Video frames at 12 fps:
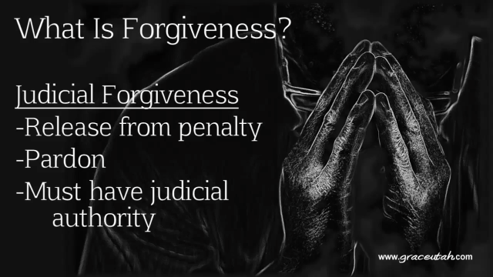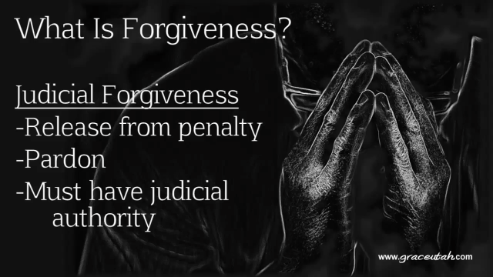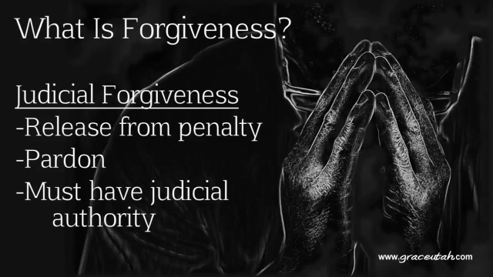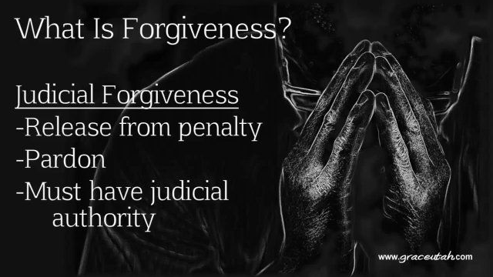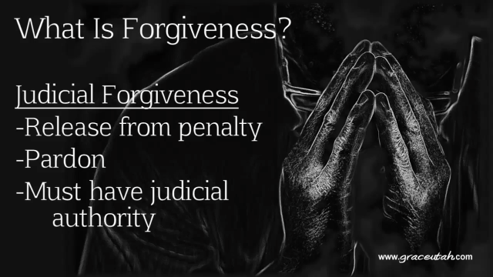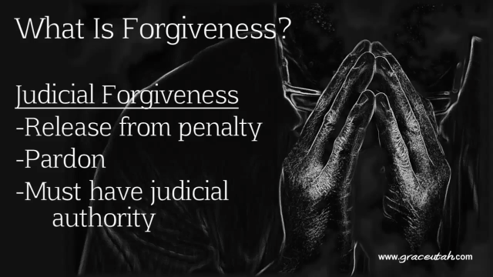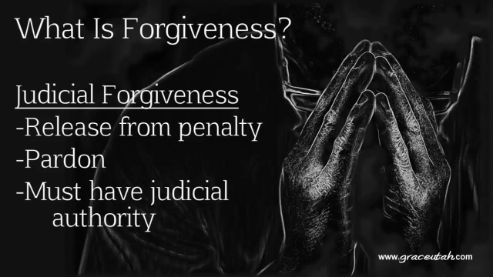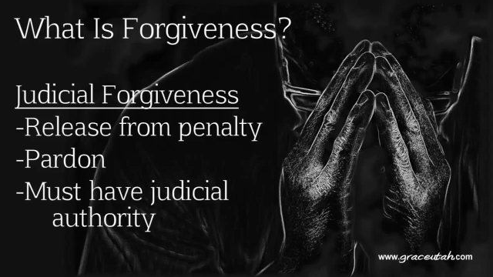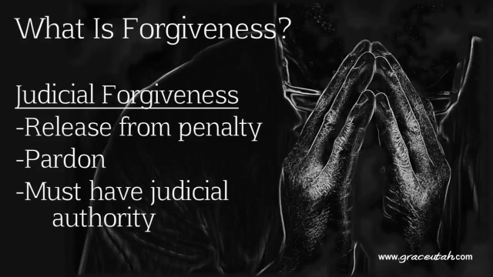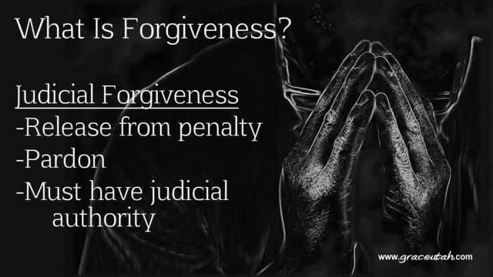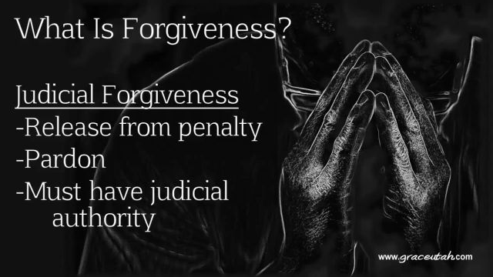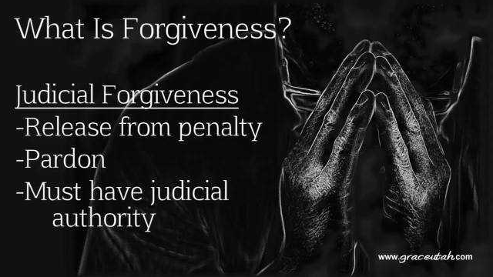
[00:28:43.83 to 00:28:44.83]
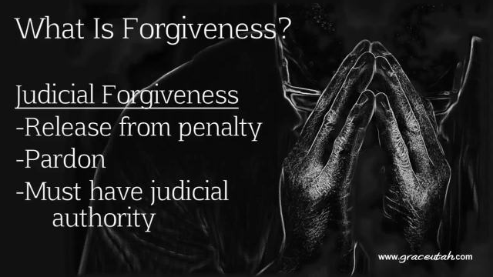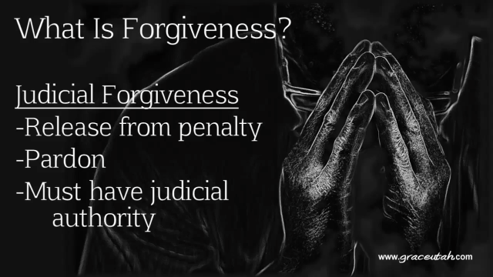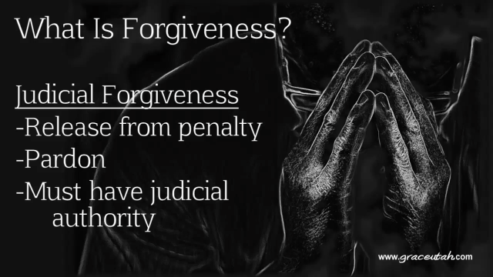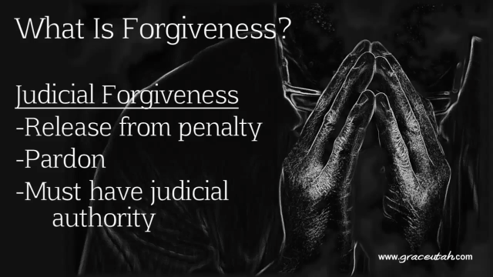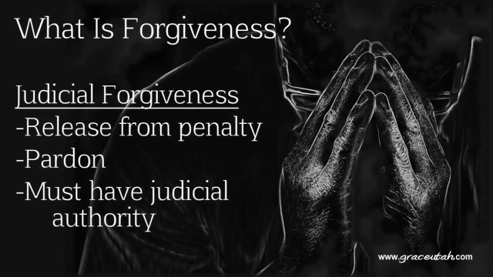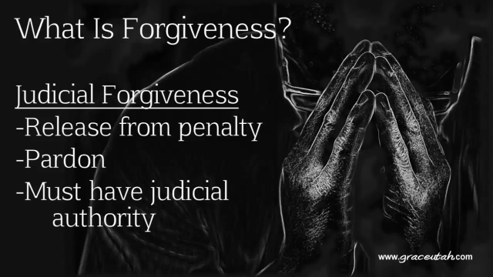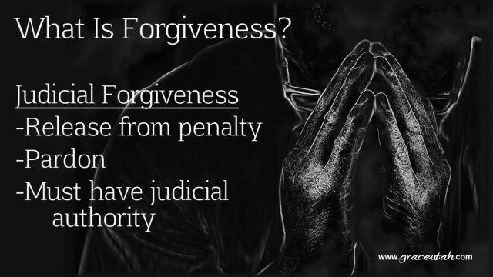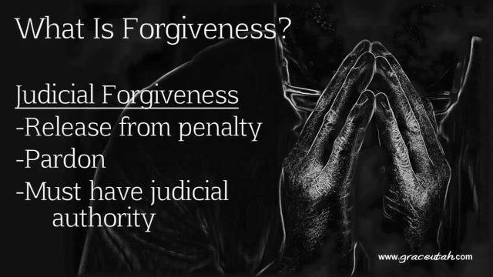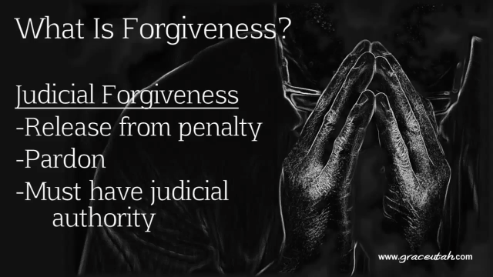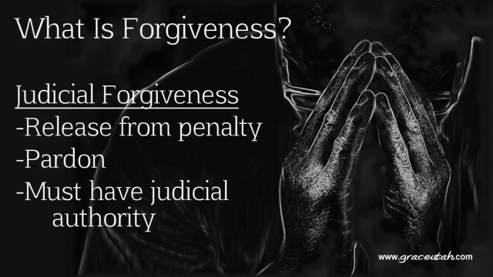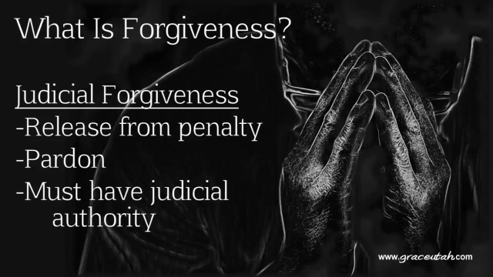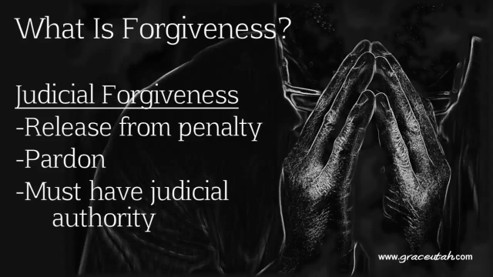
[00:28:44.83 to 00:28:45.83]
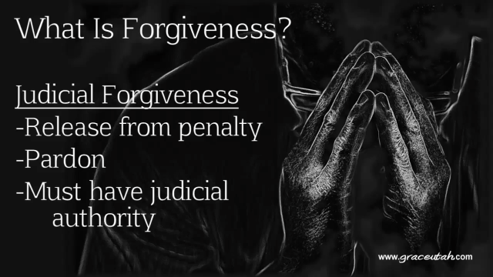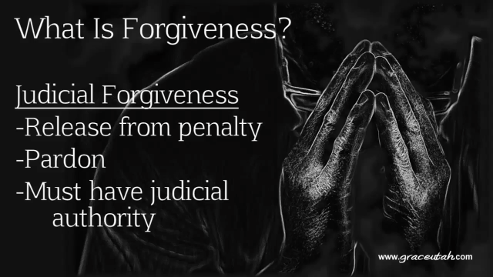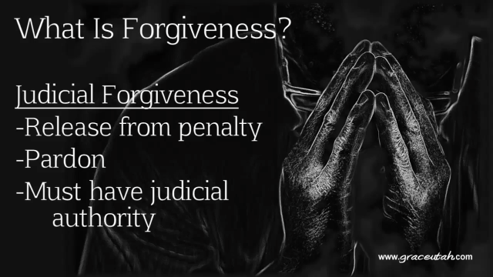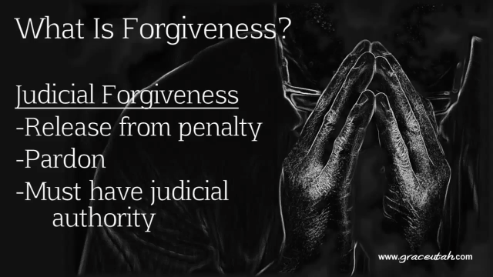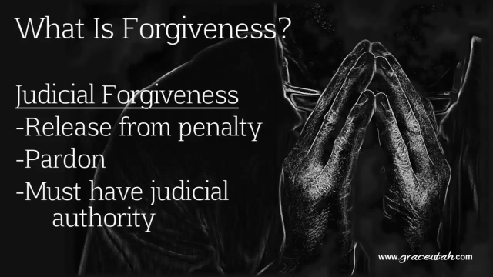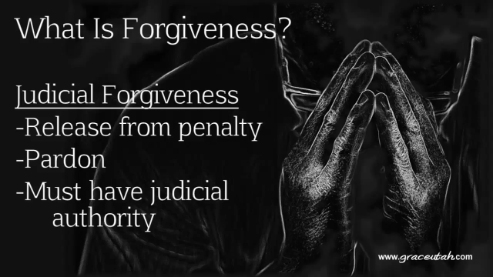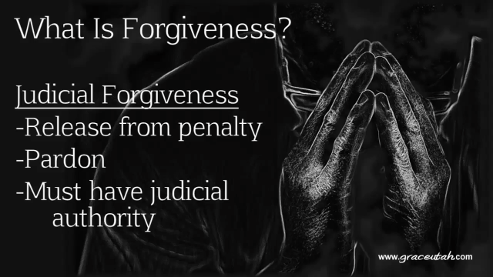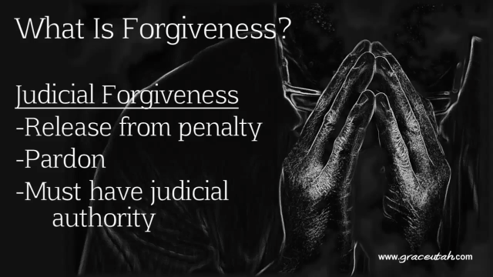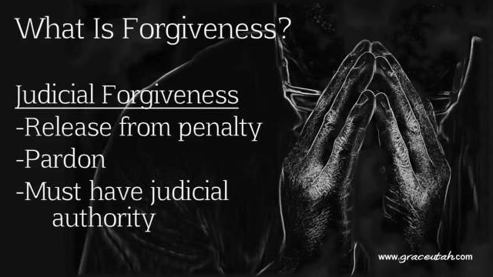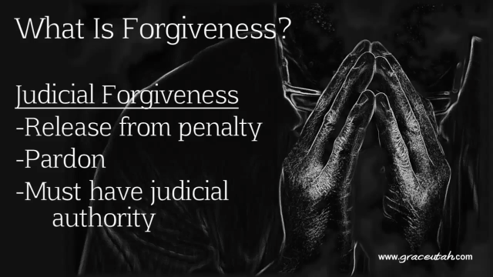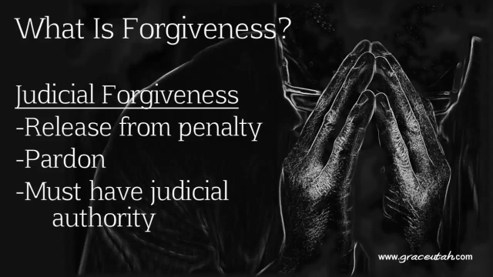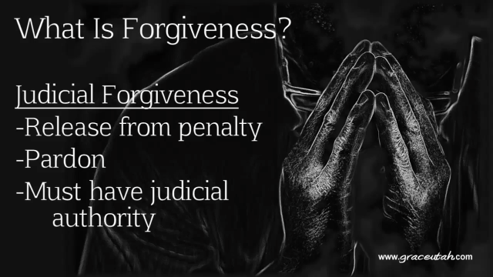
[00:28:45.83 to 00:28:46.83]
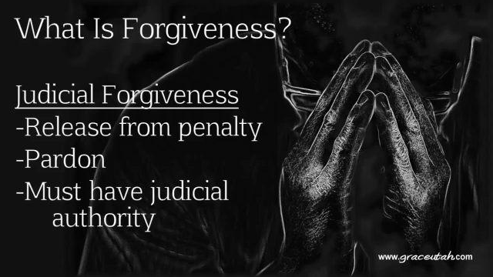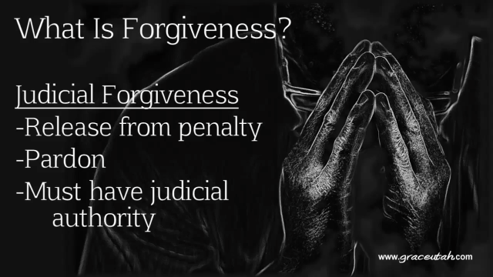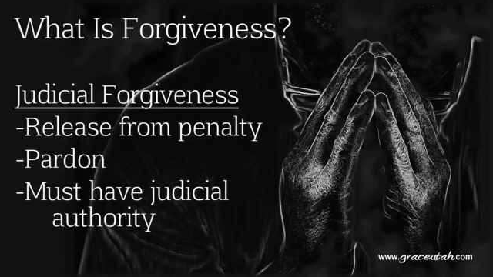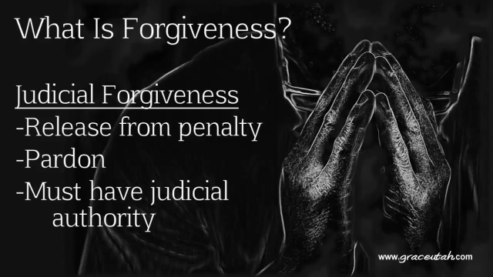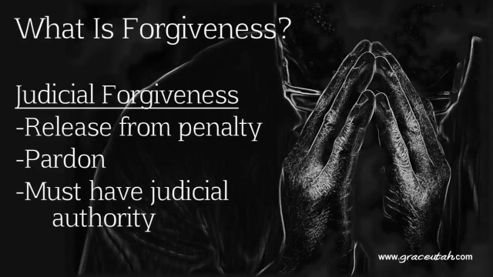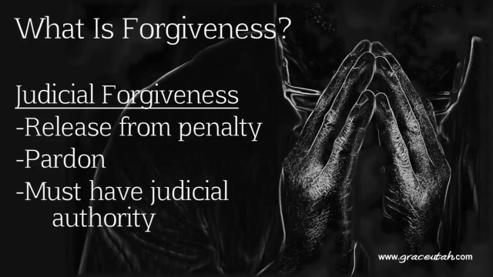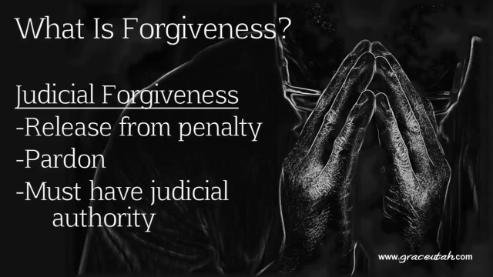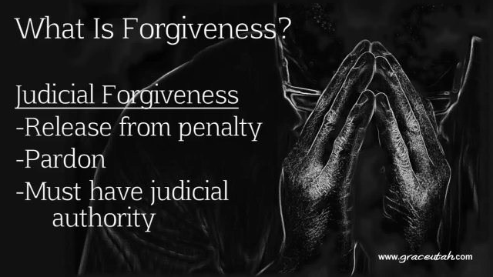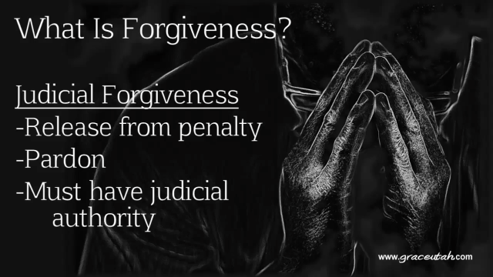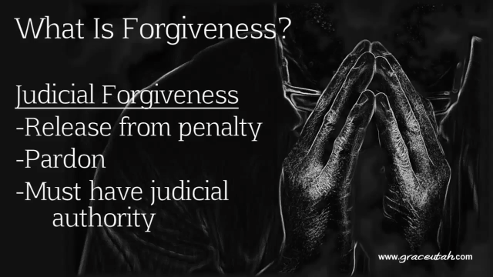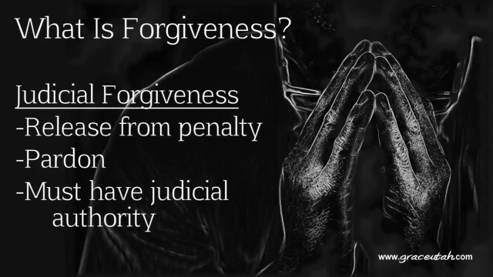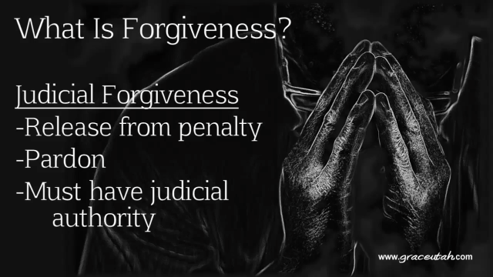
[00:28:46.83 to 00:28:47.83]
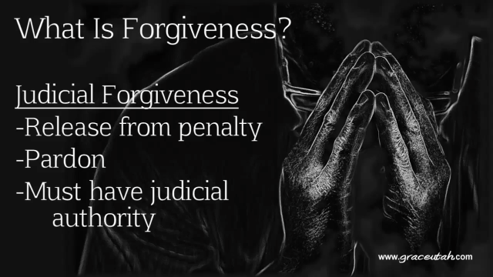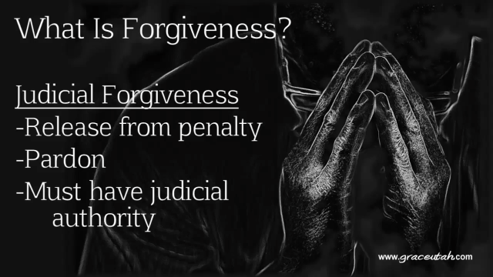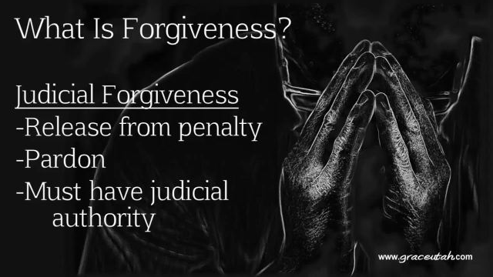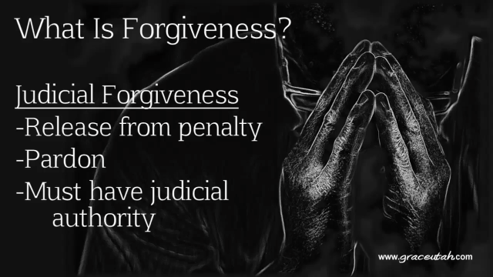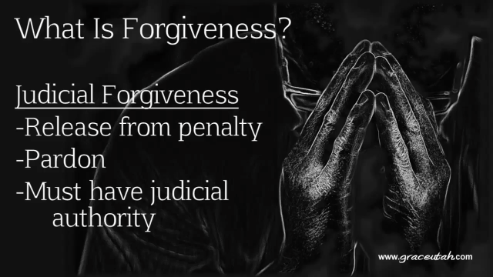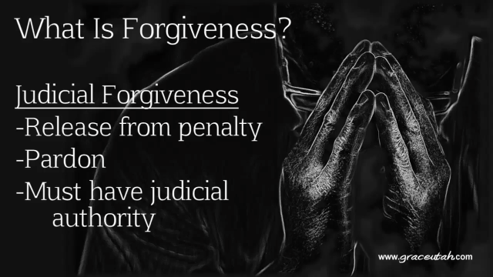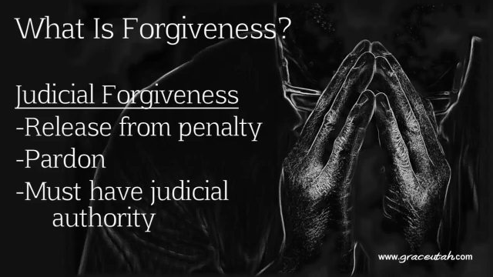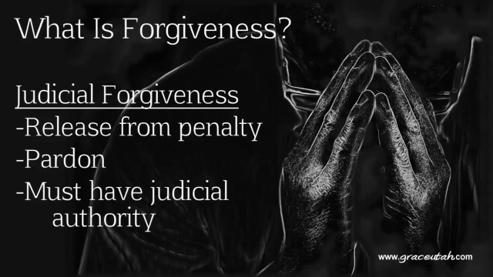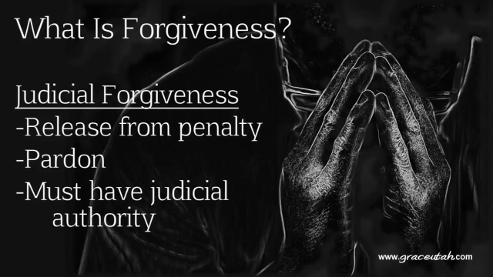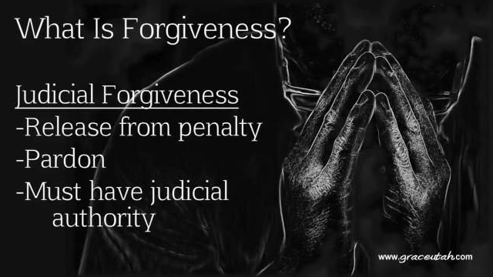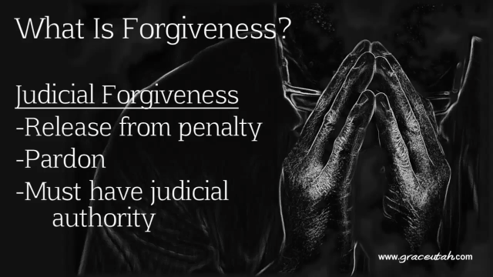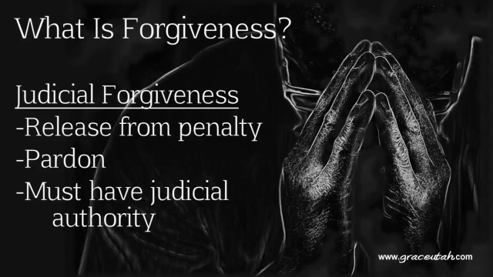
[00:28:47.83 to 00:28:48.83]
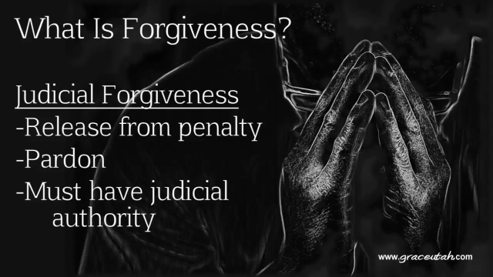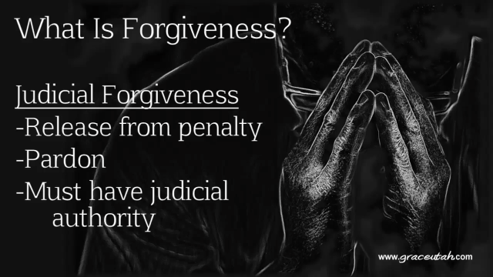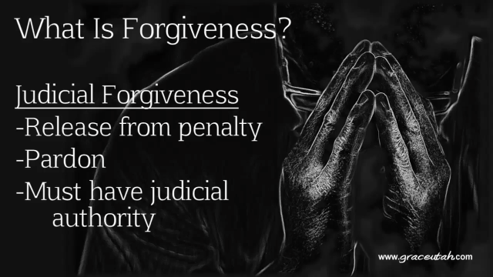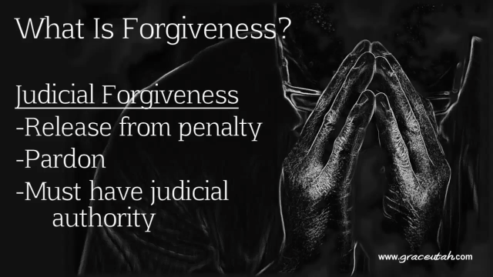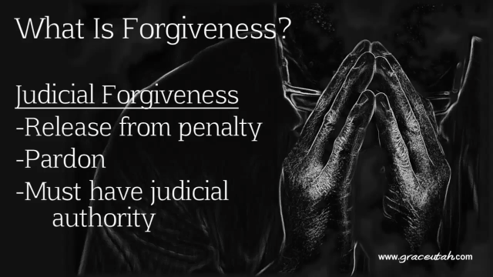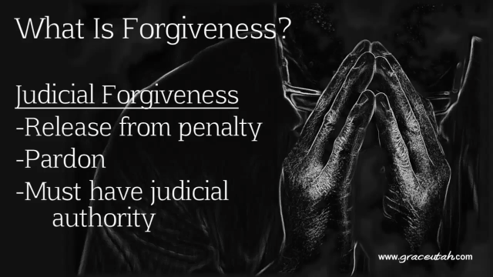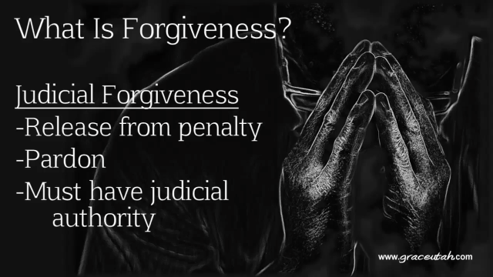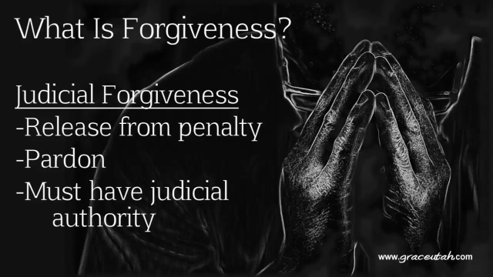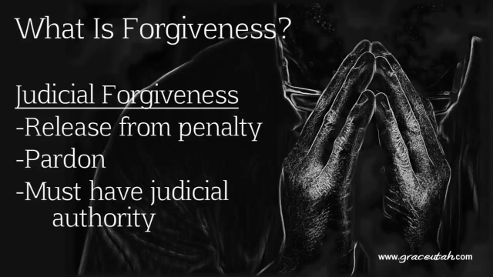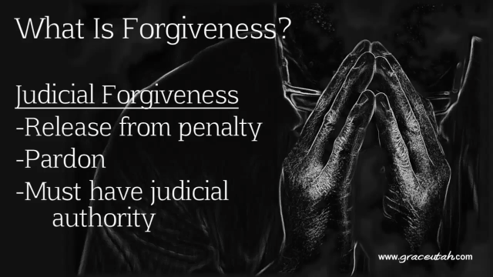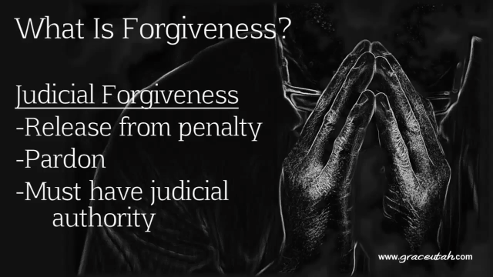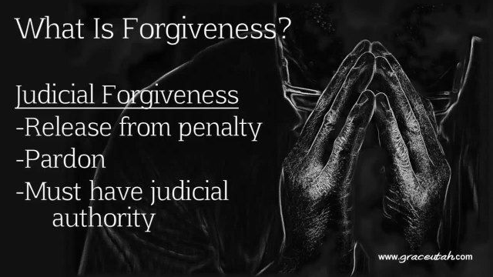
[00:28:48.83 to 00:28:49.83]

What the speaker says: [unreadable: no face in view]